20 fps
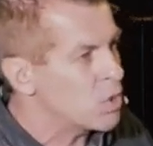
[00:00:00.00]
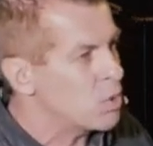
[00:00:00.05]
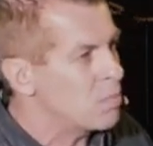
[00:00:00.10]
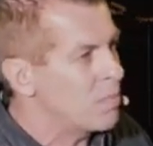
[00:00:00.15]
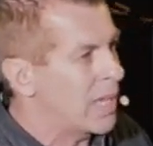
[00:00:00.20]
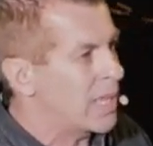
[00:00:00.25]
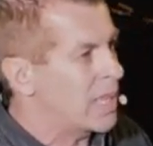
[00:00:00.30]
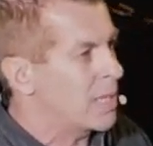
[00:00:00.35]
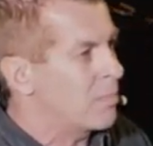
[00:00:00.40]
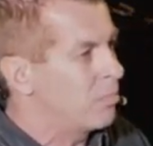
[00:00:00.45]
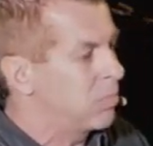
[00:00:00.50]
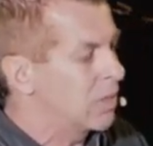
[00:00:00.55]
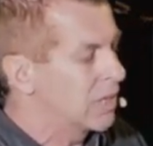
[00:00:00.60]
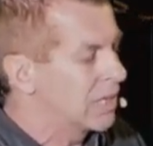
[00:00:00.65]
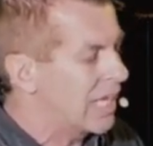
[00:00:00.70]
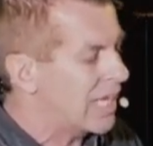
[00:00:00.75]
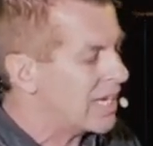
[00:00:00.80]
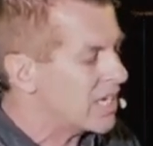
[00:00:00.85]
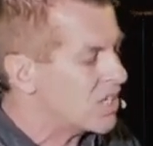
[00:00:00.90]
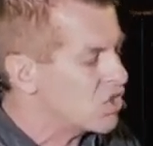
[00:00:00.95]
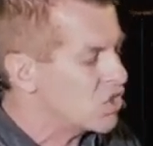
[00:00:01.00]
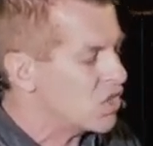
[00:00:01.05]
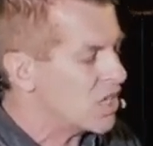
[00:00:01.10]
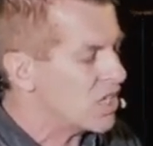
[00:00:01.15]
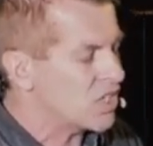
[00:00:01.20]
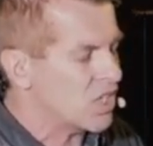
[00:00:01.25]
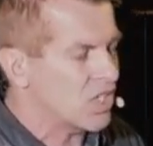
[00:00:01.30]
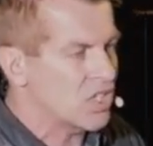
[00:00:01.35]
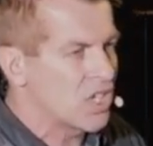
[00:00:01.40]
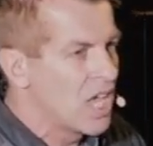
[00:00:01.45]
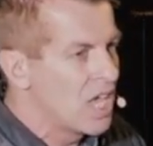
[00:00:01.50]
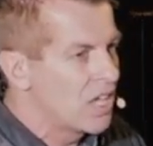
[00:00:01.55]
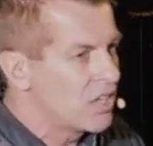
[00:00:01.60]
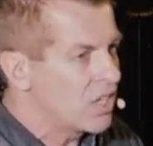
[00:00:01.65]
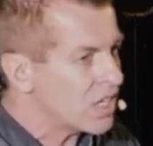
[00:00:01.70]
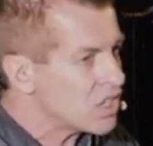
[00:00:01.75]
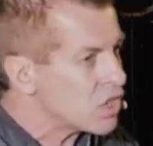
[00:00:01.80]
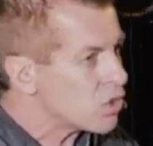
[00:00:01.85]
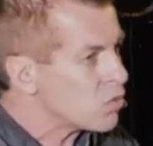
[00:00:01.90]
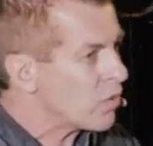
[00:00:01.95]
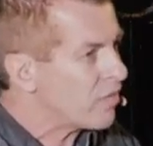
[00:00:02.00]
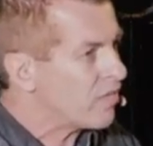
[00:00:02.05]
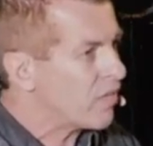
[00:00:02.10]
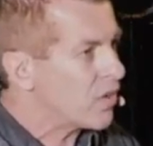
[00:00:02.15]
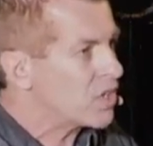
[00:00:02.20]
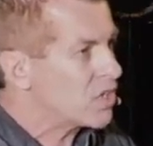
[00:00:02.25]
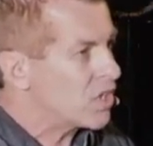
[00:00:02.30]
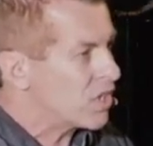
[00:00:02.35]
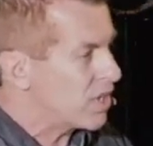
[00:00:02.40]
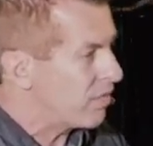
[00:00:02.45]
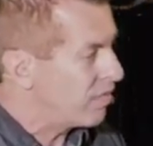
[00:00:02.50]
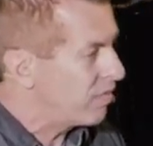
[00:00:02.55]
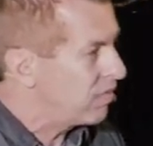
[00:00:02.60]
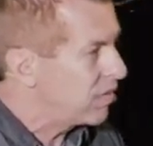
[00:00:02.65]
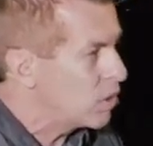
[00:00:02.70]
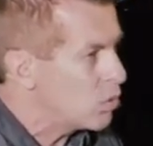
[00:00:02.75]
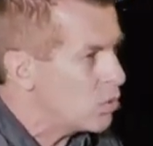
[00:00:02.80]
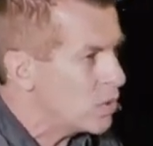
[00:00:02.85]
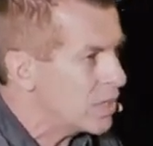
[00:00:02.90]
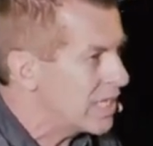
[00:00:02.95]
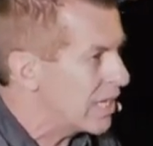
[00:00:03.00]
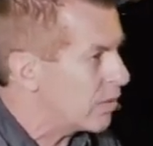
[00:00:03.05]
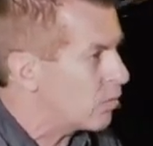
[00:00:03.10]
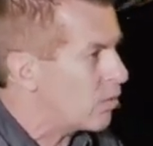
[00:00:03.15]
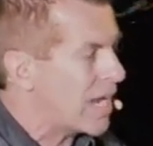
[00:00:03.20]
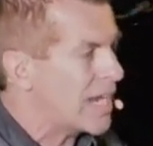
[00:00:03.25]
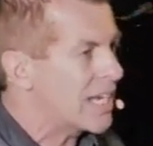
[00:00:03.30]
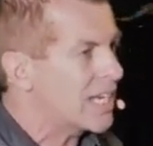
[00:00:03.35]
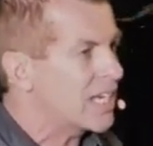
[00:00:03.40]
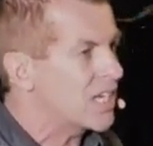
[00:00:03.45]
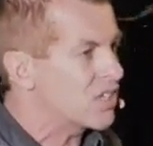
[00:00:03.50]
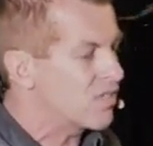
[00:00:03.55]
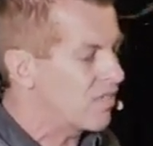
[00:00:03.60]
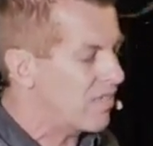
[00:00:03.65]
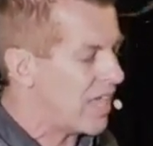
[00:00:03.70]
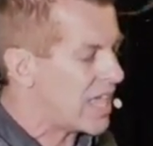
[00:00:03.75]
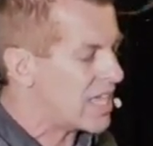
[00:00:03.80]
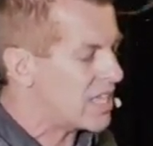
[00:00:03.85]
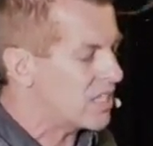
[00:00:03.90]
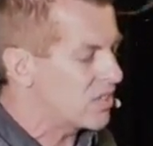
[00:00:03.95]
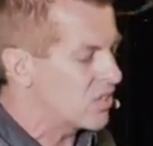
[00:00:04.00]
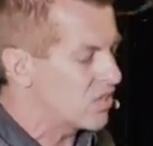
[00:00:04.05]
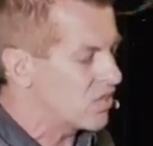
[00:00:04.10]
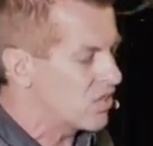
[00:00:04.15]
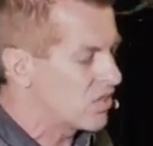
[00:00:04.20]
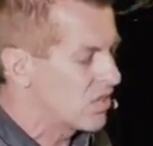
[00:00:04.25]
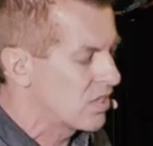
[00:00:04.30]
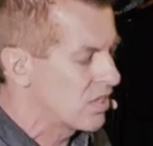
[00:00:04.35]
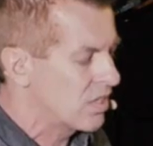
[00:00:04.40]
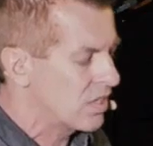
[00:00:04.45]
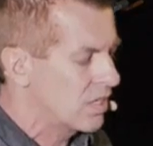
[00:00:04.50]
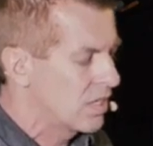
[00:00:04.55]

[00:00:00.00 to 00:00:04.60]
too by the blood of Jesus, not just referring to the fluid that ran in his veins,